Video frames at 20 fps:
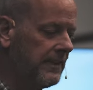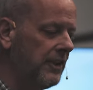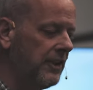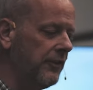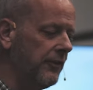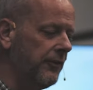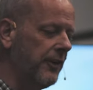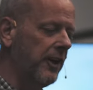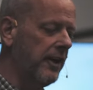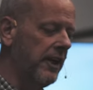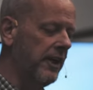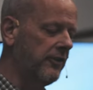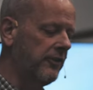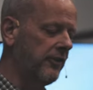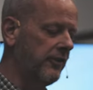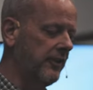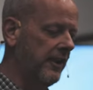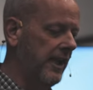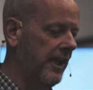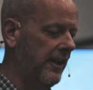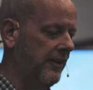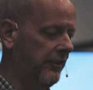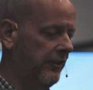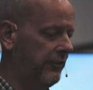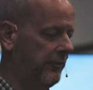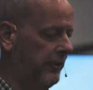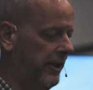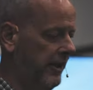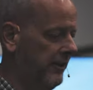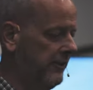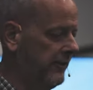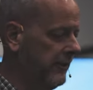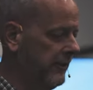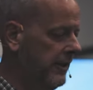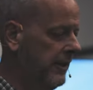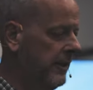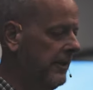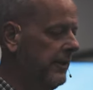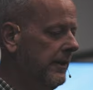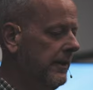It's very interesting how this reads.
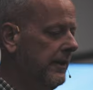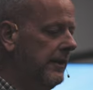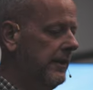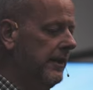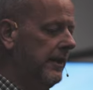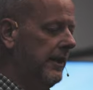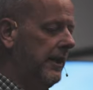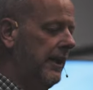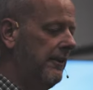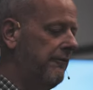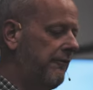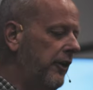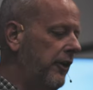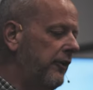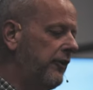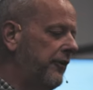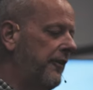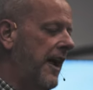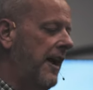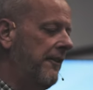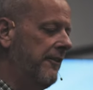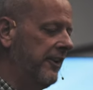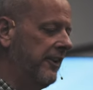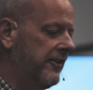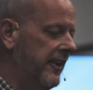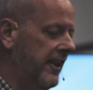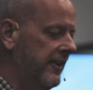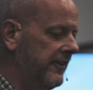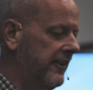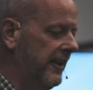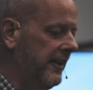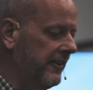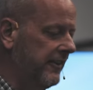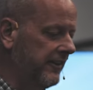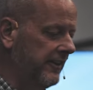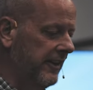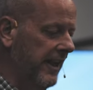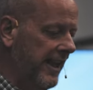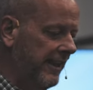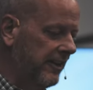In verse 5, it says
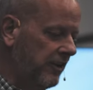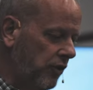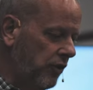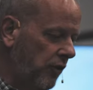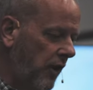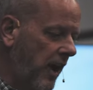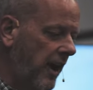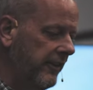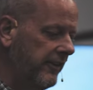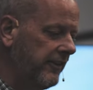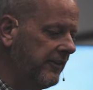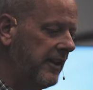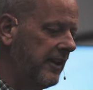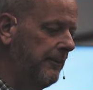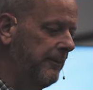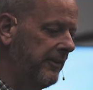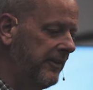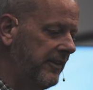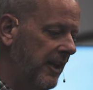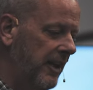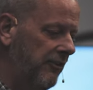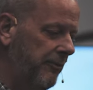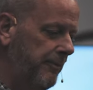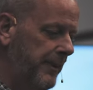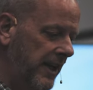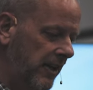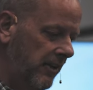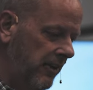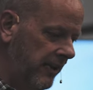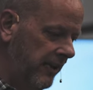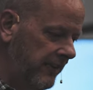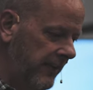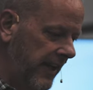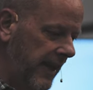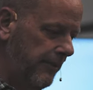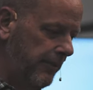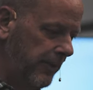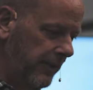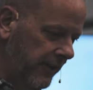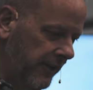this Let Christ himself be our
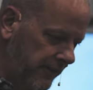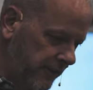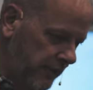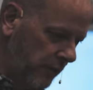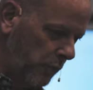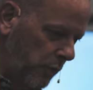example as to